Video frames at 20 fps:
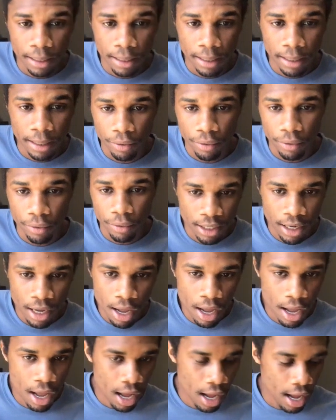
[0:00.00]
of
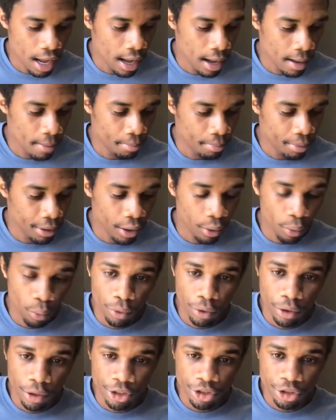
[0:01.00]
AugmaOS, but
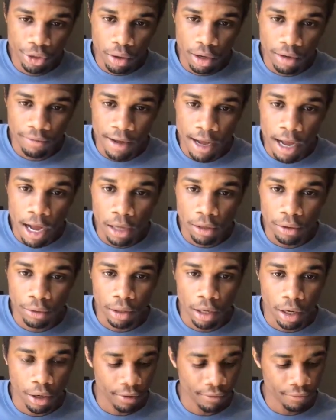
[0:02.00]
we're going to show off
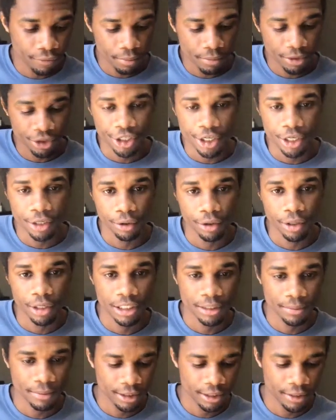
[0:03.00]
HoloGarden for machine
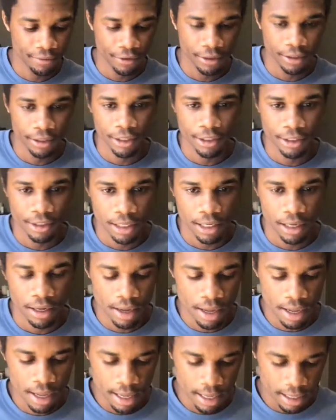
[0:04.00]
learning specifically.
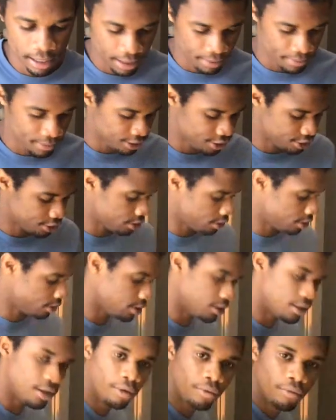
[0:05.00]
So let me
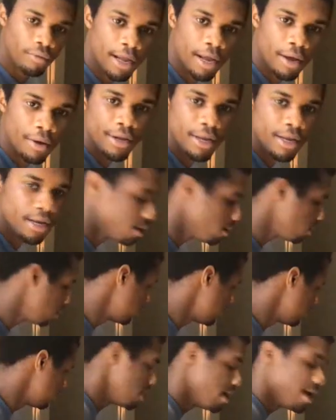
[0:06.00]
turn around here.
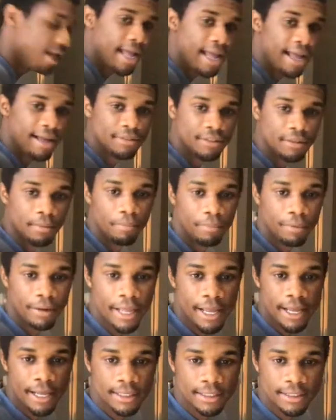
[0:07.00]
And I have some
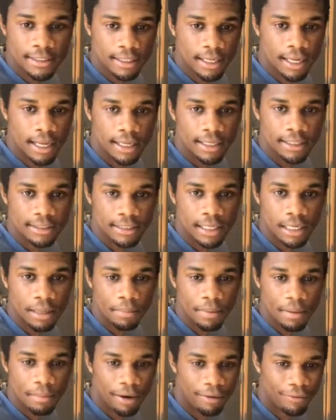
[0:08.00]
plants set
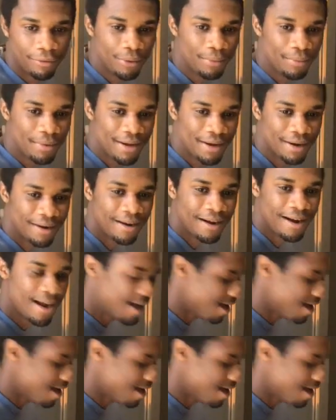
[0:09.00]
up in my room here.